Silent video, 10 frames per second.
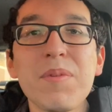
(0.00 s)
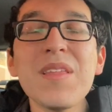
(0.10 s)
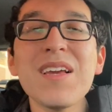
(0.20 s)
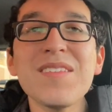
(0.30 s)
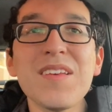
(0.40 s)

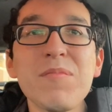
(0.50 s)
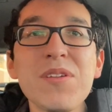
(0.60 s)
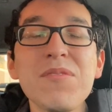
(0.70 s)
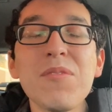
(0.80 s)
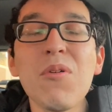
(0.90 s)
But like I said, we
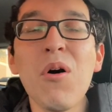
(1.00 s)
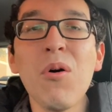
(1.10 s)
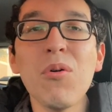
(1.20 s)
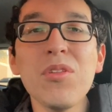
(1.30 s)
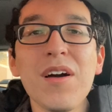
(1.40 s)
don't know a
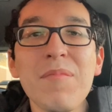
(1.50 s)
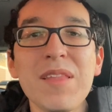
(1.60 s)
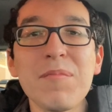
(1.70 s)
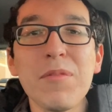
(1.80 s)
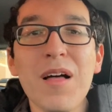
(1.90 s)
whole lot
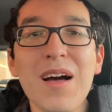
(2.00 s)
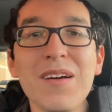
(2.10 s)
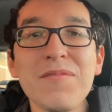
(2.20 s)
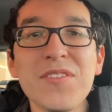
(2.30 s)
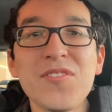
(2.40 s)
about the
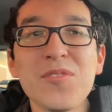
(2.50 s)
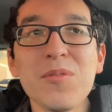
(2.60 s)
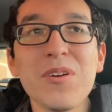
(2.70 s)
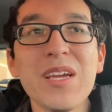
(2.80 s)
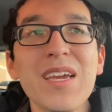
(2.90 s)
plot of this
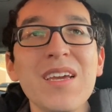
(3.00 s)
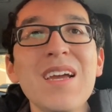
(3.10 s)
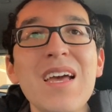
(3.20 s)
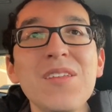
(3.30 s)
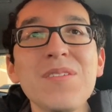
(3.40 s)
story,
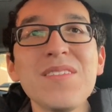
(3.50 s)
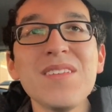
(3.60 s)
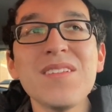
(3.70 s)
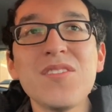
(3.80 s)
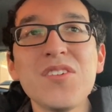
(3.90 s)
and there
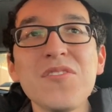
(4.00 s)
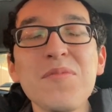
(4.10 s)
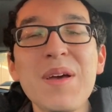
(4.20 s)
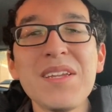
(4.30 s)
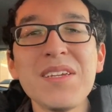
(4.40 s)
isn't
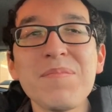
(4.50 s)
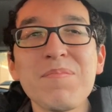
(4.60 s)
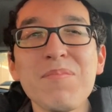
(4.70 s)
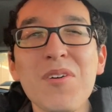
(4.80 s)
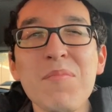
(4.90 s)
too many
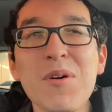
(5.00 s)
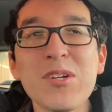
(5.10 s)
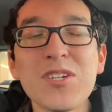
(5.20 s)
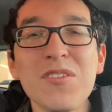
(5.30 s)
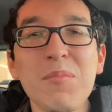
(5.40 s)

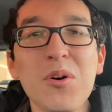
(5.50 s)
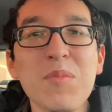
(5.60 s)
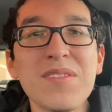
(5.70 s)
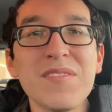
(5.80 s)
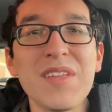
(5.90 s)
emotional
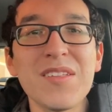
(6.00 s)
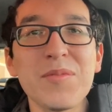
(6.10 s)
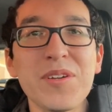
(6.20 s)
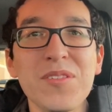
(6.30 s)
moments if that's what you're